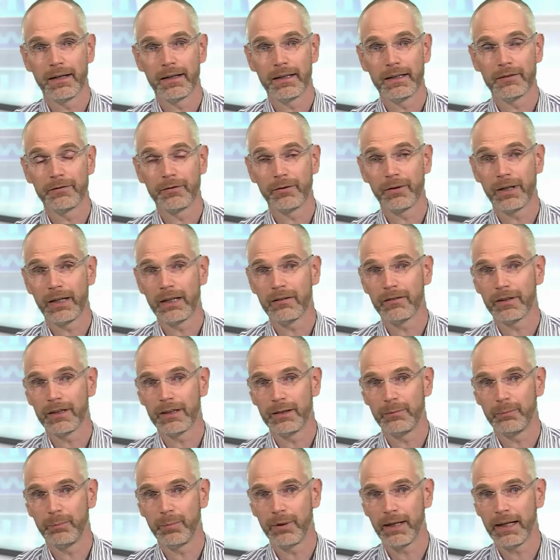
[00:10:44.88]
if you have
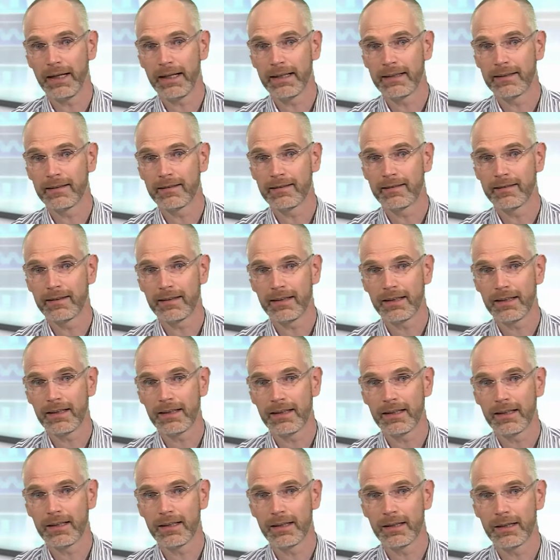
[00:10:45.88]
any planned
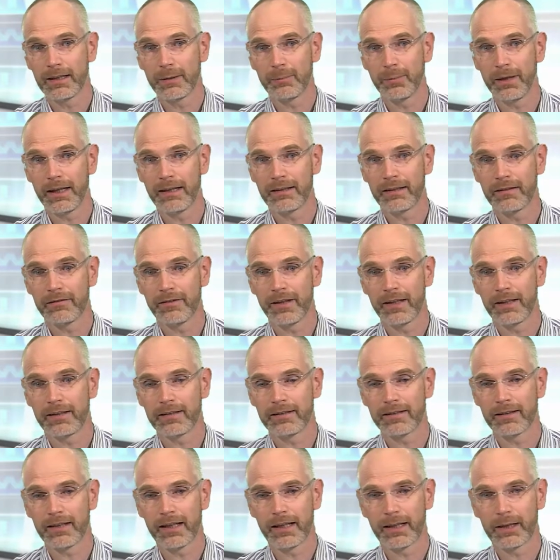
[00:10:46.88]

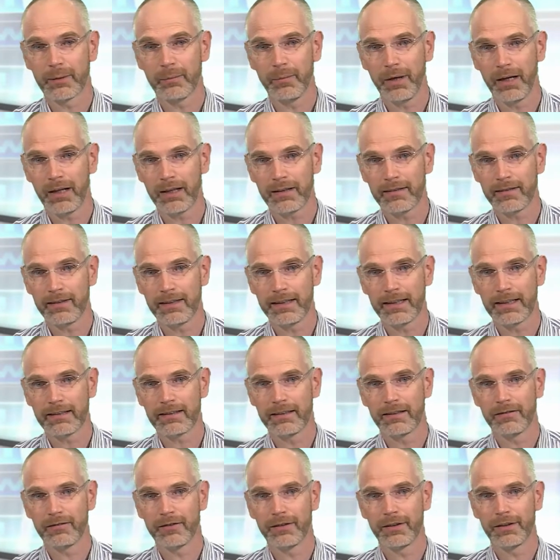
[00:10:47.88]
event like a marketing
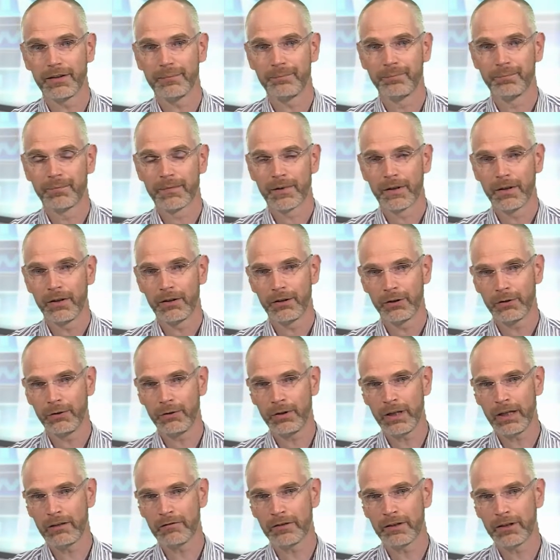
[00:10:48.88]
activity, or you
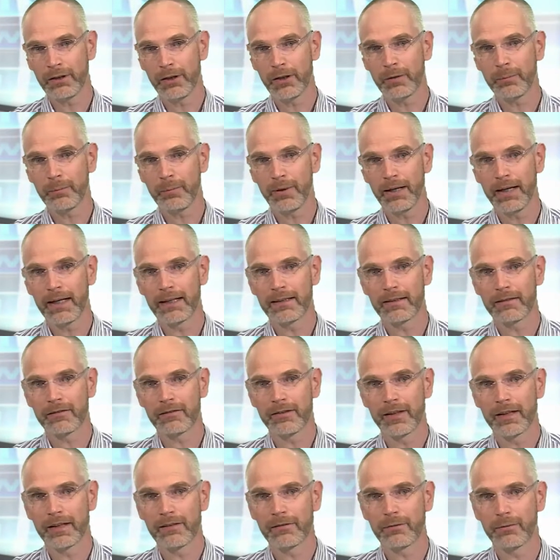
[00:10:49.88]
could have an unplanned
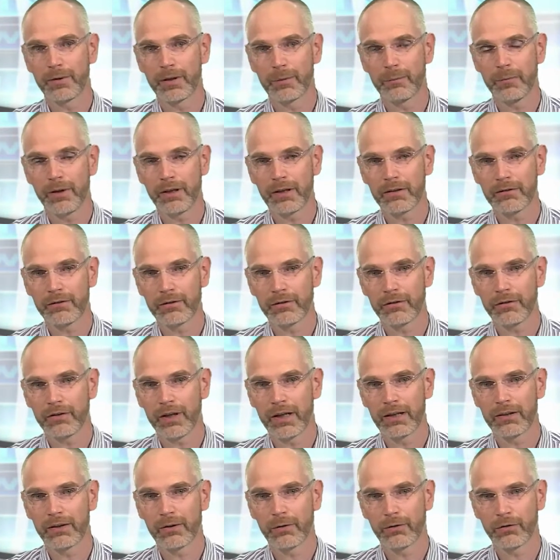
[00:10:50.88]
event where part of your
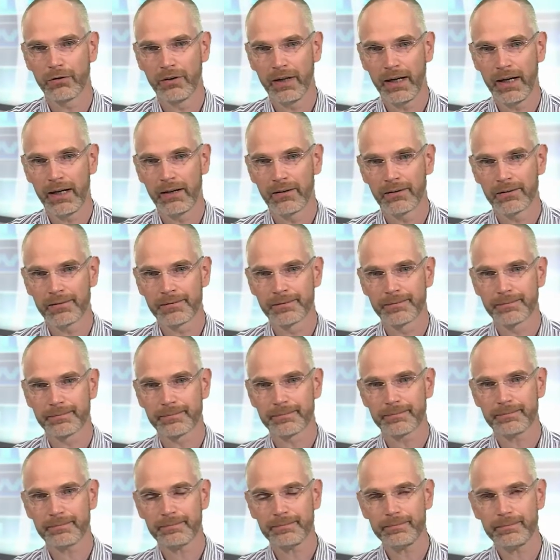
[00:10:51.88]
site goes down,
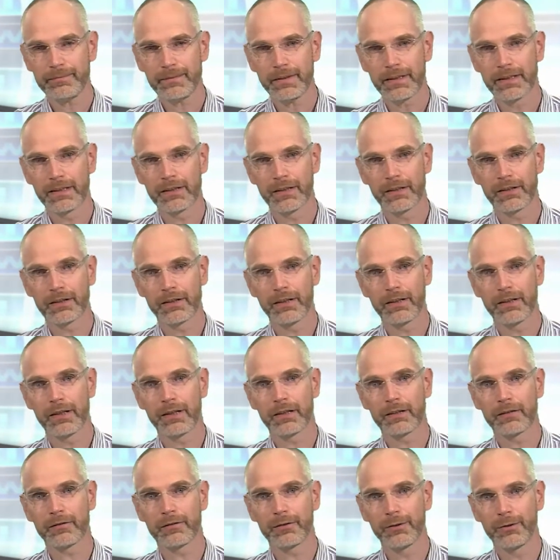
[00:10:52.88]
and a
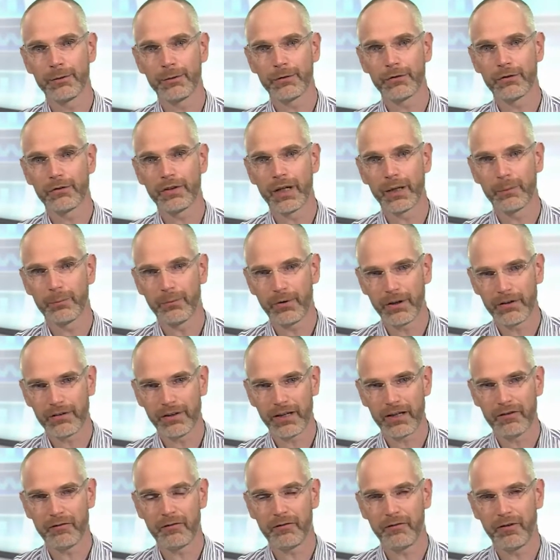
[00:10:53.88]
lot of users then press
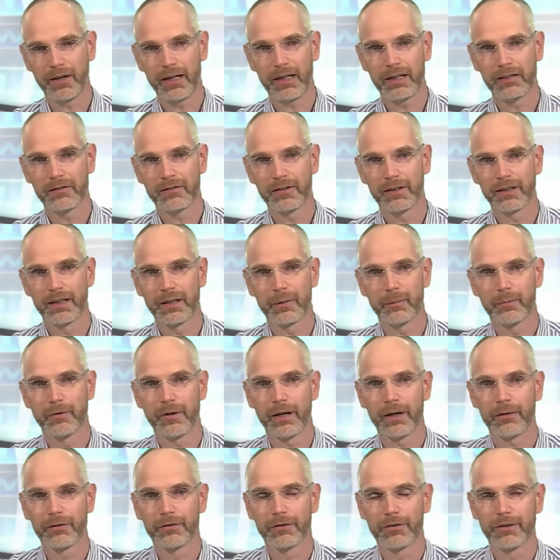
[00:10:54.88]
F5 in the
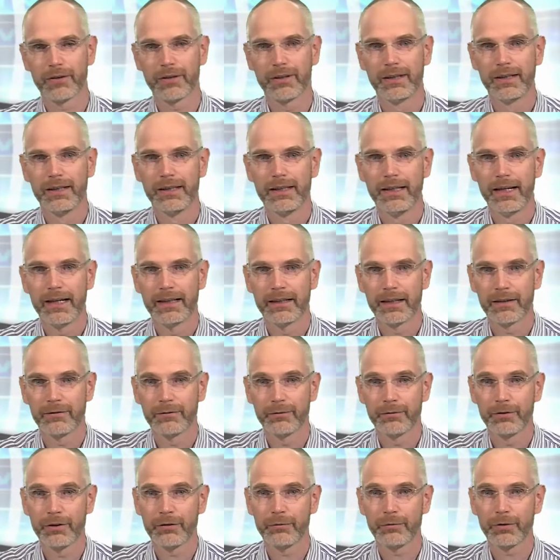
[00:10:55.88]
browser, and
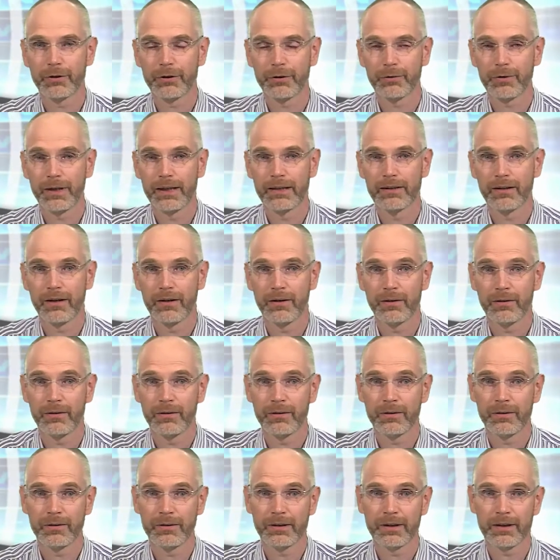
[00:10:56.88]
this will create a
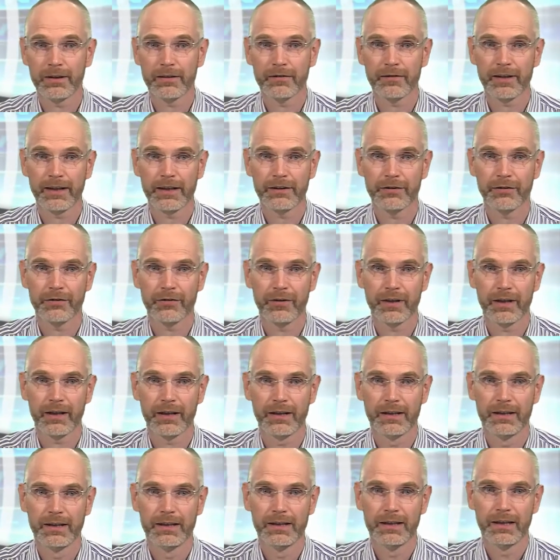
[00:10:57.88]
whole lot of
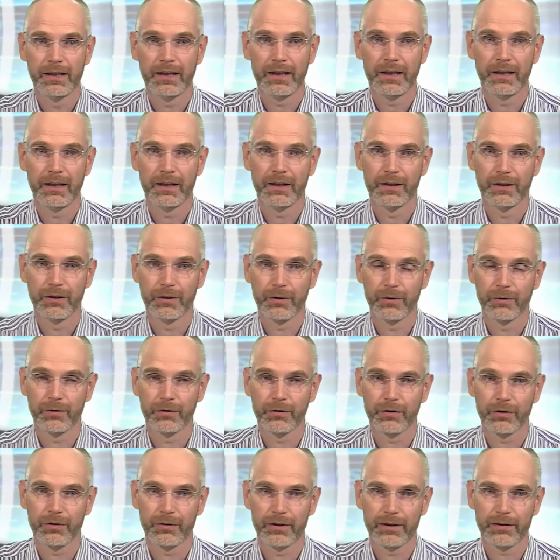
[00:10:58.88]
extra load.
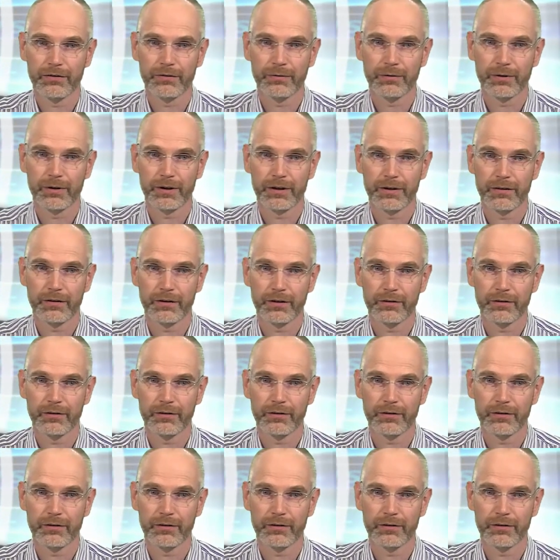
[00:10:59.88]
So it's